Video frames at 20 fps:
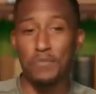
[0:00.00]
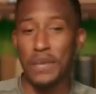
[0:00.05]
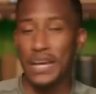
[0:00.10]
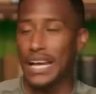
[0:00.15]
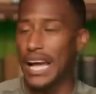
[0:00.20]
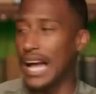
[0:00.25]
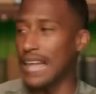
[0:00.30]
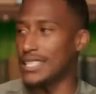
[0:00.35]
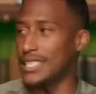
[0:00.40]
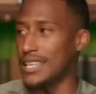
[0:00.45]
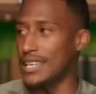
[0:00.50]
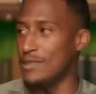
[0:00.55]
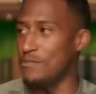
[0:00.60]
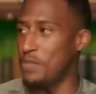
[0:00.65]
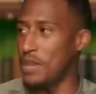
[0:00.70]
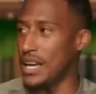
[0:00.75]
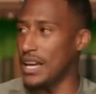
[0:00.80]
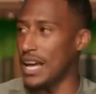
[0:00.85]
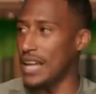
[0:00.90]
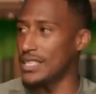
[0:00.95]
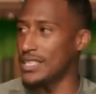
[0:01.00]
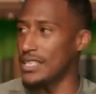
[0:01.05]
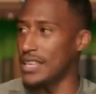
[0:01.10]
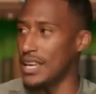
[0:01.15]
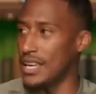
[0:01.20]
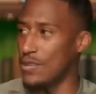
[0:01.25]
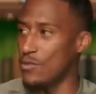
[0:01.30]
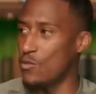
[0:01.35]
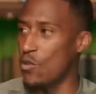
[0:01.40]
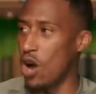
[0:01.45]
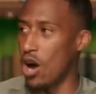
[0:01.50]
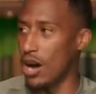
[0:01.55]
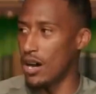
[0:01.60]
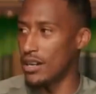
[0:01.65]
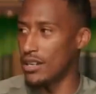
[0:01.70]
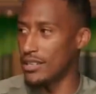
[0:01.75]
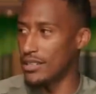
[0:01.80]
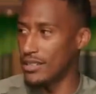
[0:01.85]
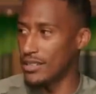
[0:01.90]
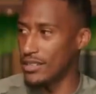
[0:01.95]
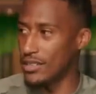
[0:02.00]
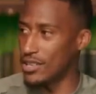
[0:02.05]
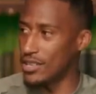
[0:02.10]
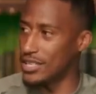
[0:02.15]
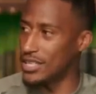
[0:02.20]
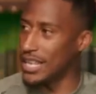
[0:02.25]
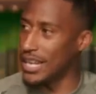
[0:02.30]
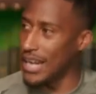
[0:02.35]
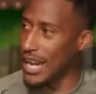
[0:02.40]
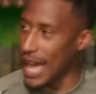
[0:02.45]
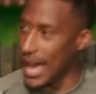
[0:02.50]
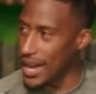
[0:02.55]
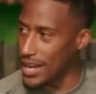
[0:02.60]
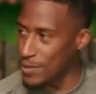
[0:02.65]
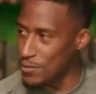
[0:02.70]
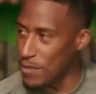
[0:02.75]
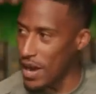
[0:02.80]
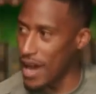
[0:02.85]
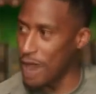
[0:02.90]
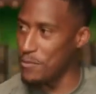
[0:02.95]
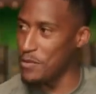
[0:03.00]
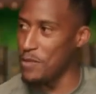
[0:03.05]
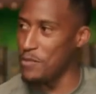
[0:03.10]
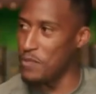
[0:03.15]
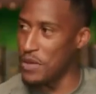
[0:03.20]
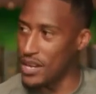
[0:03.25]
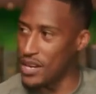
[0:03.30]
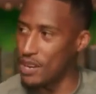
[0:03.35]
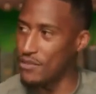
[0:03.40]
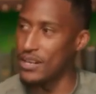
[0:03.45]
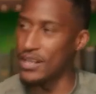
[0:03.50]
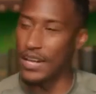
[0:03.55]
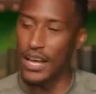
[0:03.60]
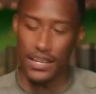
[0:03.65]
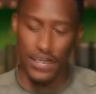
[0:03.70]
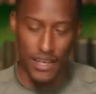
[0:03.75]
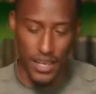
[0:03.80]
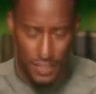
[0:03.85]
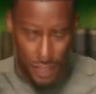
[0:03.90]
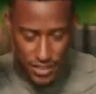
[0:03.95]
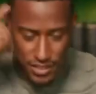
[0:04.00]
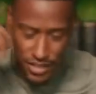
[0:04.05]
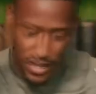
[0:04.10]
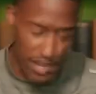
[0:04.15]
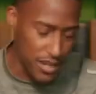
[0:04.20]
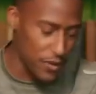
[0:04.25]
big as in what? Because the leg might be bigger in, and then I said,